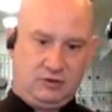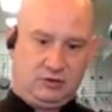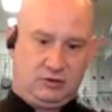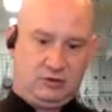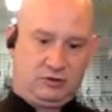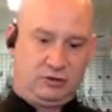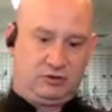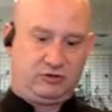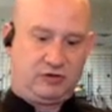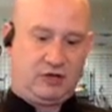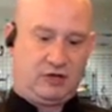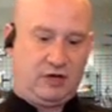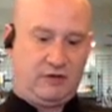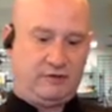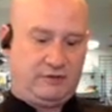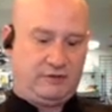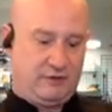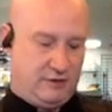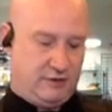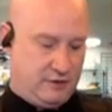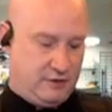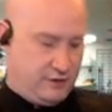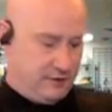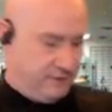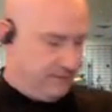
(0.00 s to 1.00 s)
cooked off.
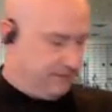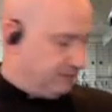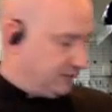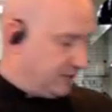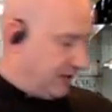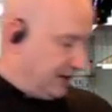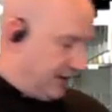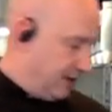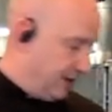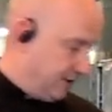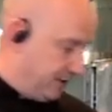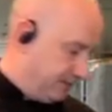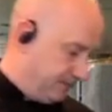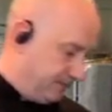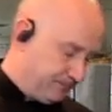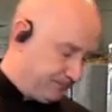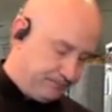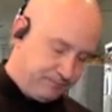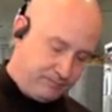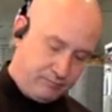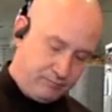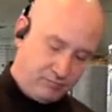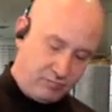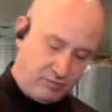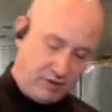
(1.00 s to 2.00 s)
Now,
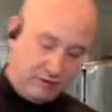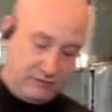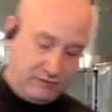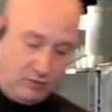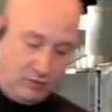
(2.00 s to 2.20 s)
if